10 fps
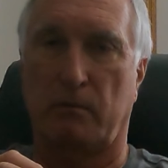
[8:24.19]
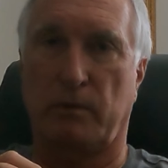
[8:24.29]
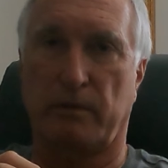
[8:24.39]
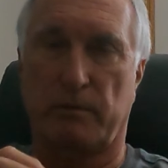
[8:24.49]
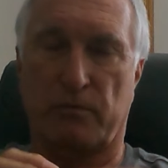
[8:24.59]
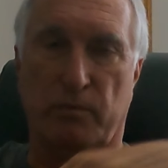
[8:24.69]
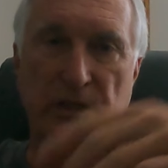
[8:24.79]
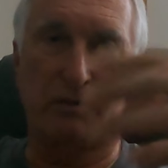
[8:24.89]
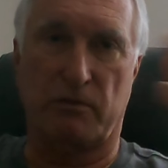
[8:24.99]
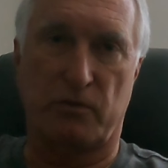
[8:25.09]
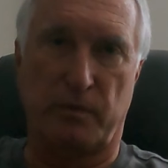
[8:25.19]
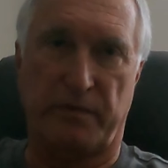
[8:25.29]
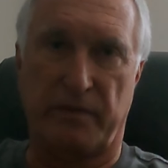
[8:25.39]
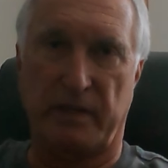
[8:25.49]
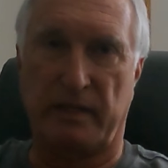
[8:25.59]
whether it was research
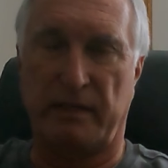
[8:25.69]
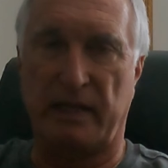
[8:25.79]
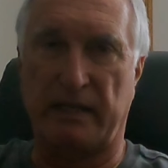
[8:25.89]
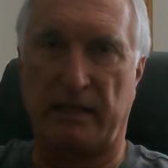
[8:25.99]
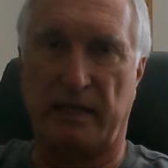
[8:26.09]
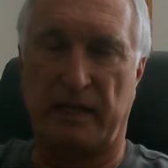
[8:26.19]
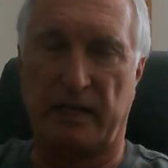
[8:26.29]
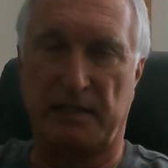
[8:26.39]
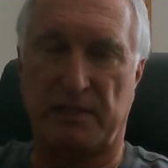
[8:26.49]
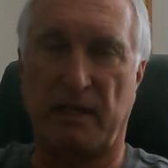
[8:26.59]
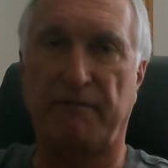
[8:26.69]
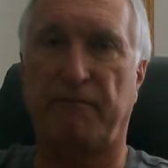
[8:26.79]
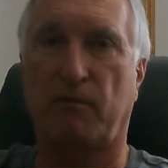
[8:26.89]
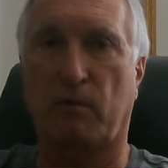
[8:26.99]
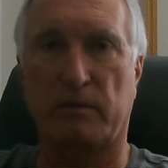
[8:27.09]
with
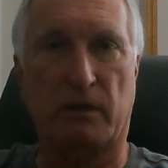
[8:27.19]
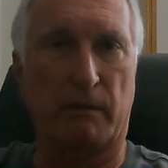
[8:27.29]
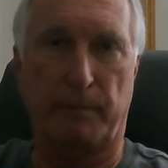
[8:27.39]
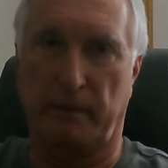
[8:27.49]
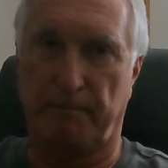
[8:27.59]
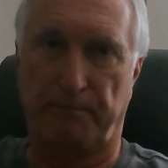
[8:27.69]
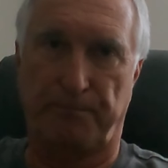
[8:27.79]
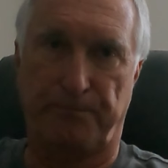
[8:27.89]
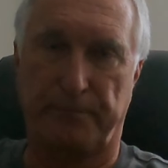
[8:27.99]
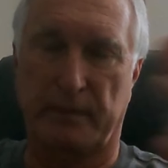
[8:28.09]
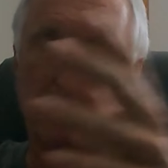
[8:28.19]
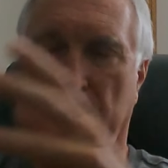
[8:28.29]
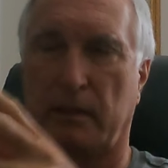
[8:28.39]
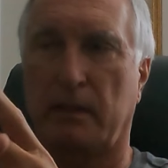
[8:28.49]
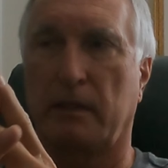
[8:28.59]
NSF or DARPA.
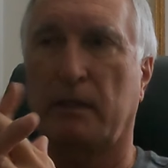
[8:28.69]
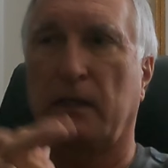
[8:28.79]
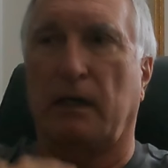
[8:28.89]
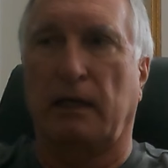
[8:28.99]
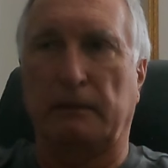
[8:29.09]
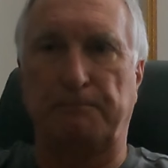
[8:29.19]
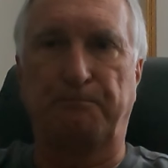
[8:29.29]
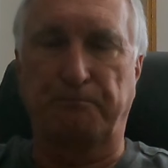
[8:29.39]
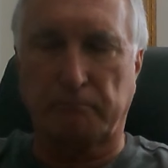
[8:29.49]
Um,